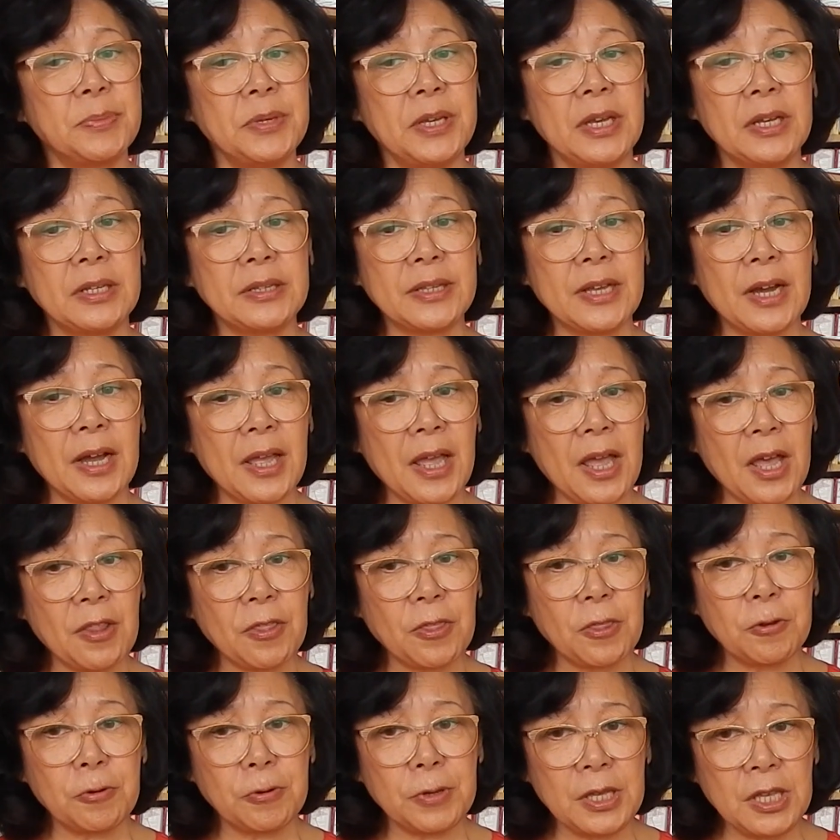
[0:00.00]
being
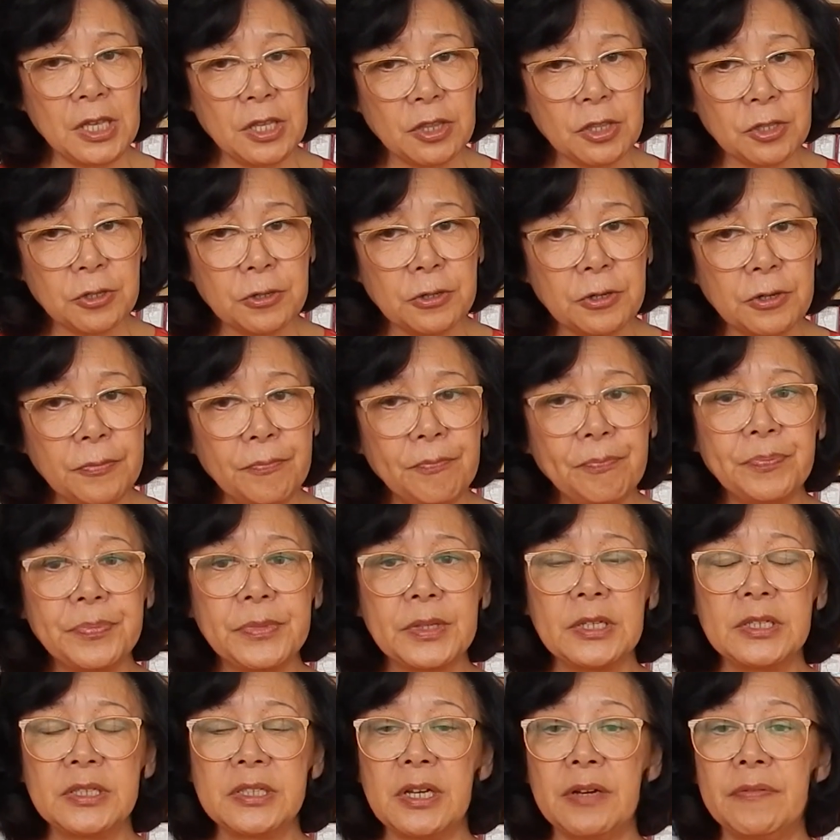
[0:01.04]
diethyl ether,
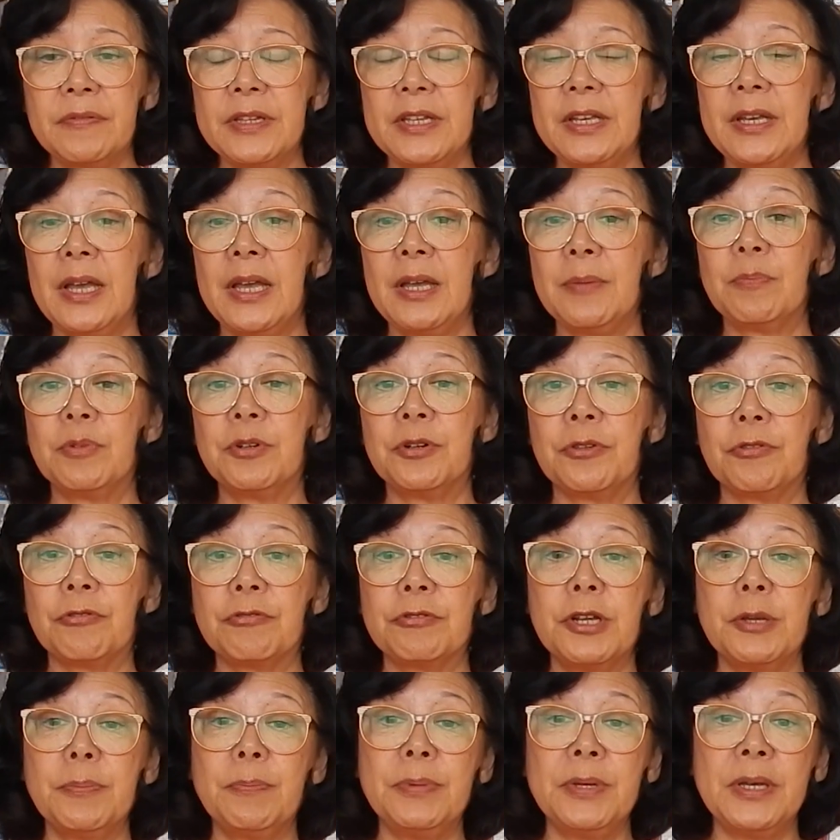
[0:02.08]

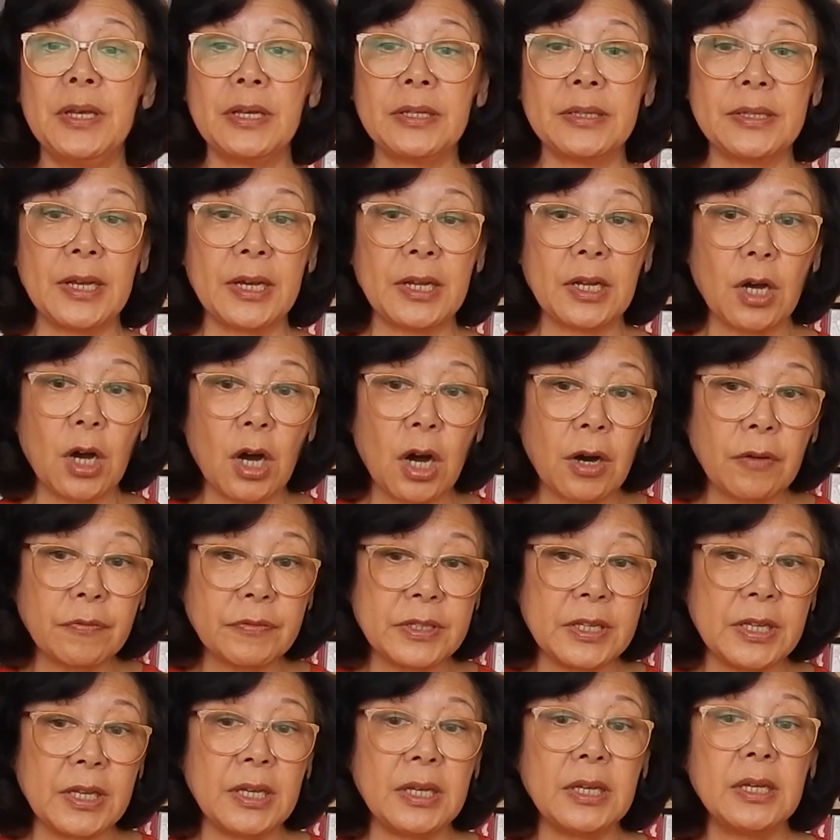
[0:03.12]
78.3 being that of
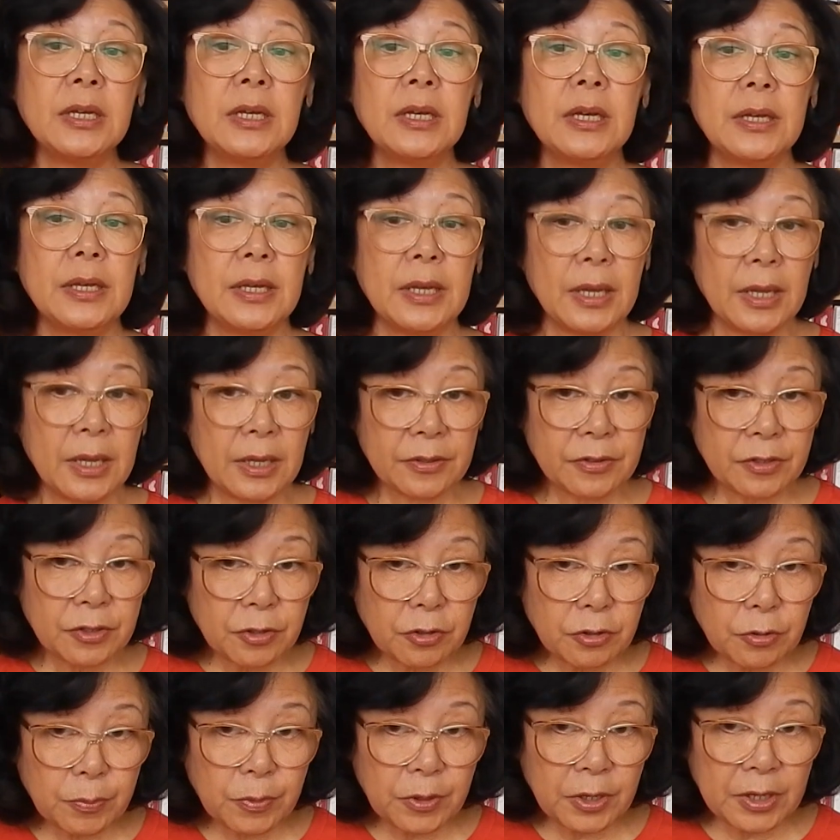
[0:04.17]
the
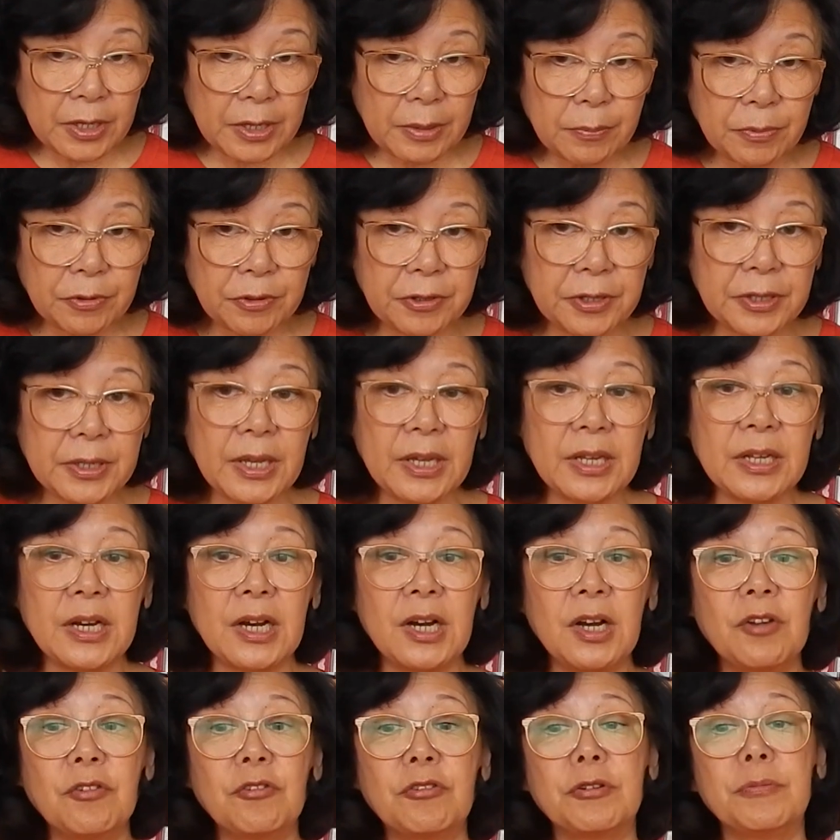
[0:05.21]
ethanol boiling point, and
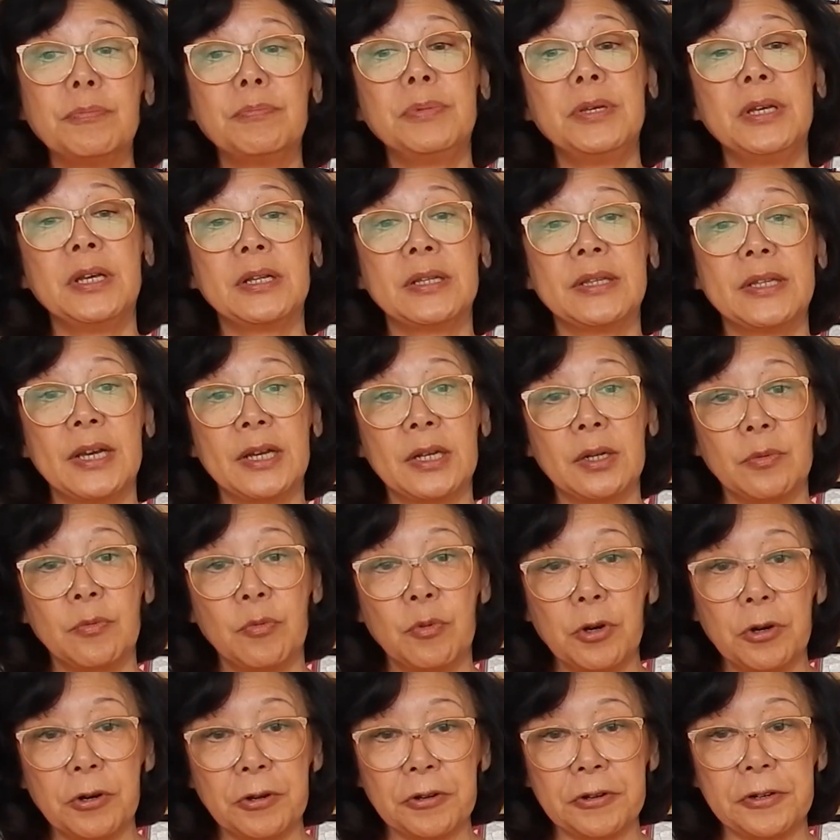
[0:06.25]
100 being that of
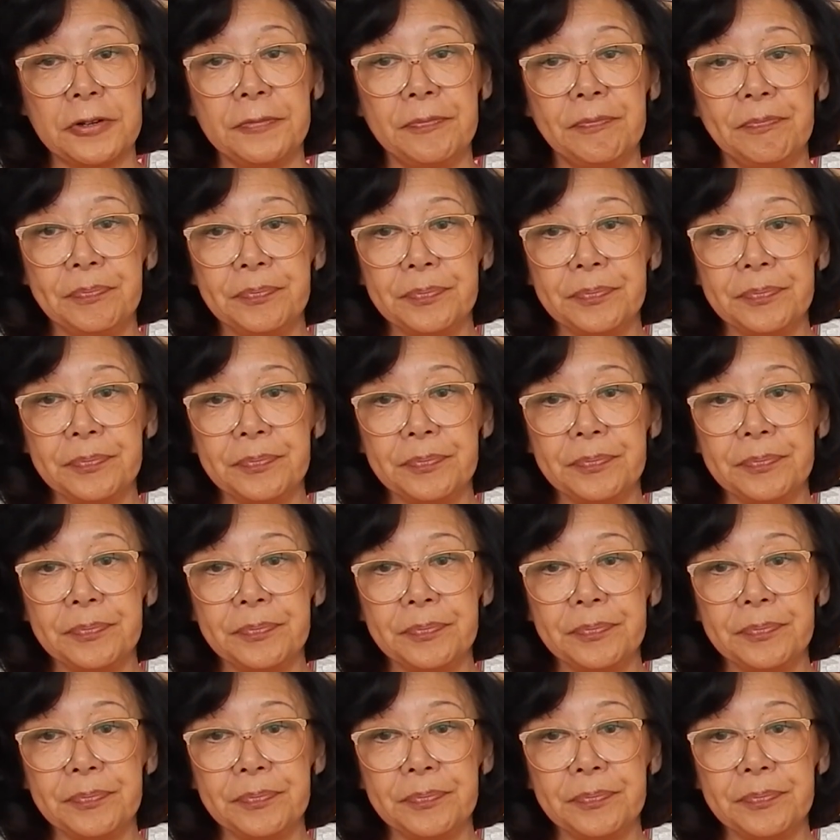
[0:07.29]
water.